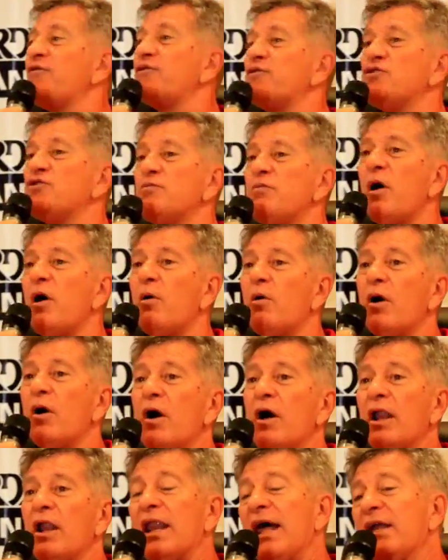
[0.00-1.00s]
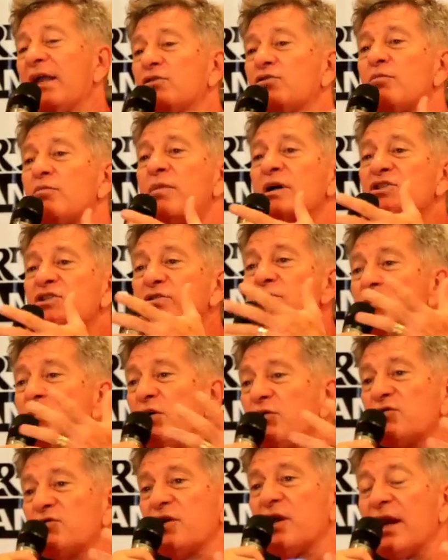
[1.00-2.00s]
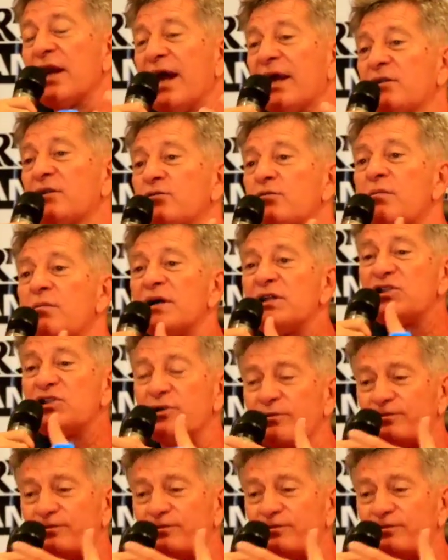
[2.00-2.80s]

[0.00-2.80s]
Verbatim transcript: football, like too much music, like too much